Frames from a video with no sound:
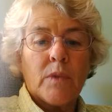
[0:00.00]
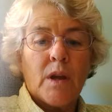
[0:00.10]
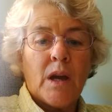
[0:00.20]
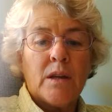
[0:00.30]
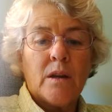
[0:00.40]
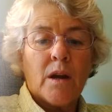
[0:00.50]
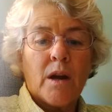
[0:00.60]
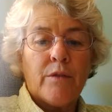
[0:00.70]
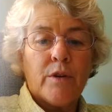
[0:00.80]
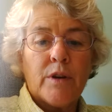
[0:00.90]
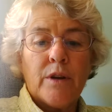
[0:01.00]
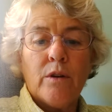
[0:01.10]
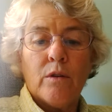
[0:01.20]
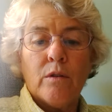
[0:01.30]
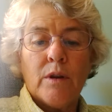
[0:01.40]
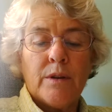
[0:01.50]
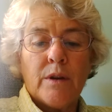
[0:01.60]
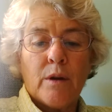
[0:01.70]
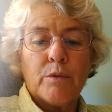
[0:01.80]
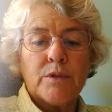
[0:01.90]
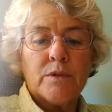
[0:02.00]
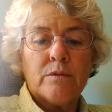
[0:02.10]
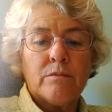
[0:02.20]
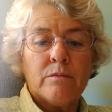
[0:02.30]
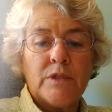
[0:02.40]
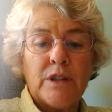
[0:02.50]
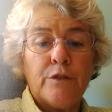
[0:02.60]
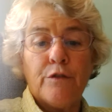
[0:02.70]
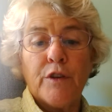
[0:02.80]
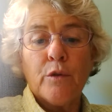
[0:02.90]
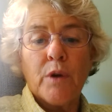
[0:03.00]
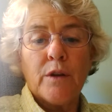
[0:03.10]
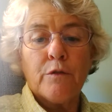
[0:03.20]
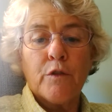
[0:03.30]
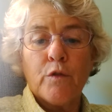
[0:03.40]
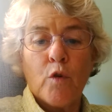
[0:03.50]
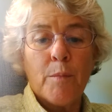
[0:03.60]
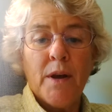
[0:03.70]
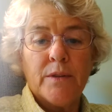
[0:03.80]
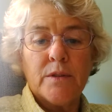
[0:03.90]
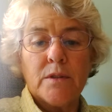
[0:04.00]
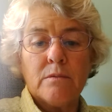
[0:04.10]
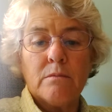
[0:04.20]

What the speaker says: And I got very ill, and I didn't feel right for 4 months.